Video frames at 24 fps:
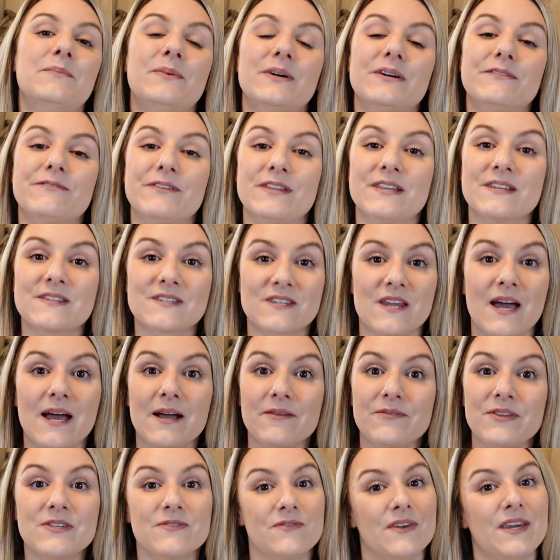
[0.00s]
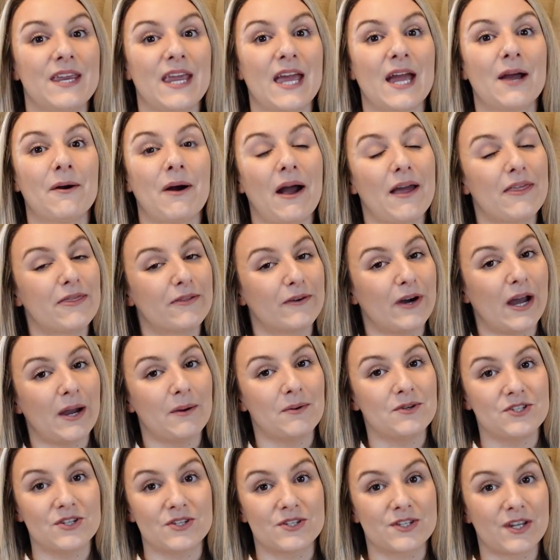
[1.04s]
But for the start of this video I thought I
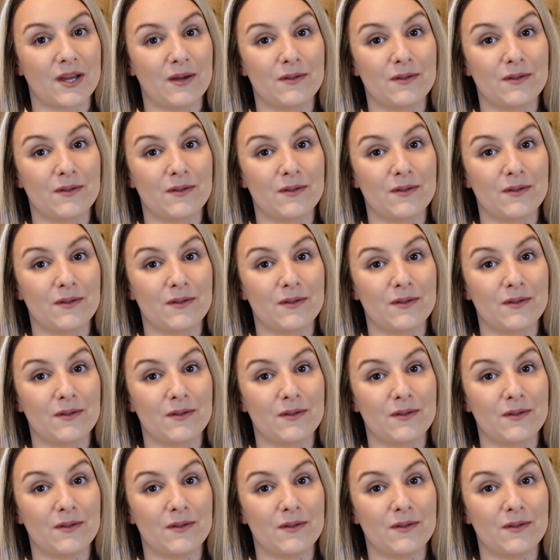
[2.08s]
would just